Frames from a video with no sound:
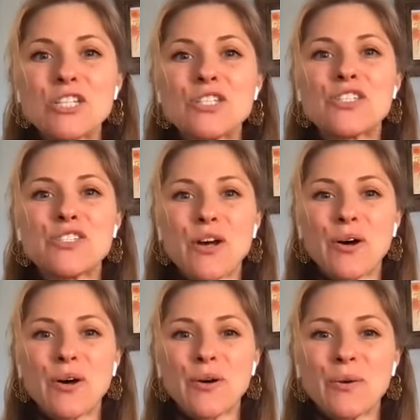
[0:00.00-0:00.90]

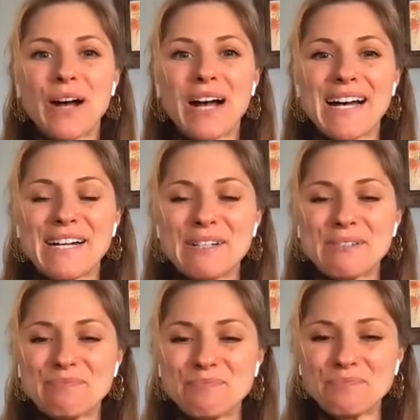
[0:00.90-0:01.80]
So,
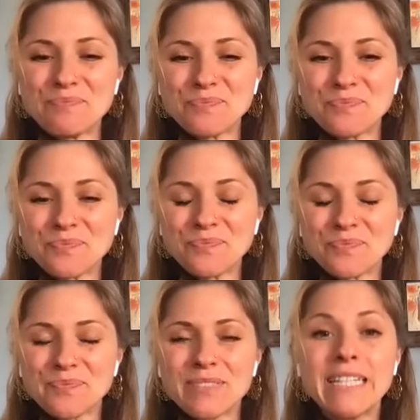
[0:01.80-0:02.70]

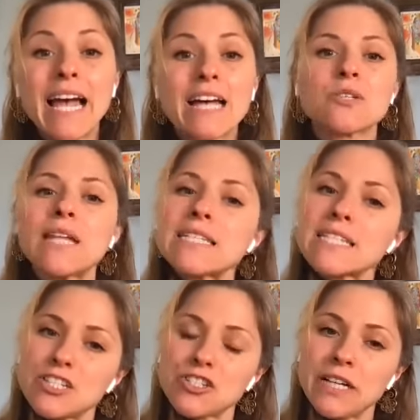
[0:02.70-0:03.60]
so that's
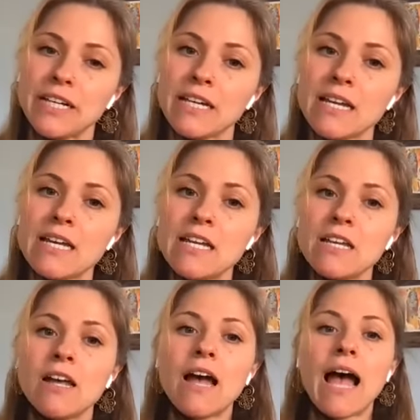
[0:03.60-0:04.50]
Kitchari.
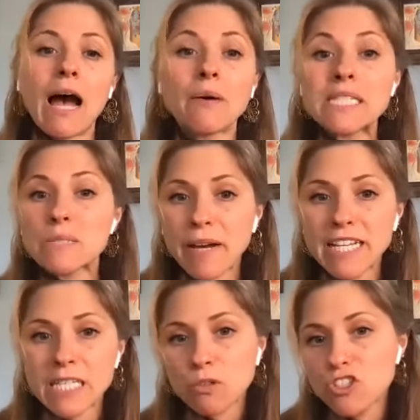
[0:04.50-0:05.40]
How it's
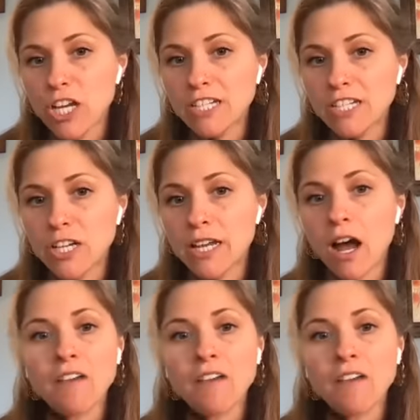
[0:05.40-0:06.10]
spiced will change it.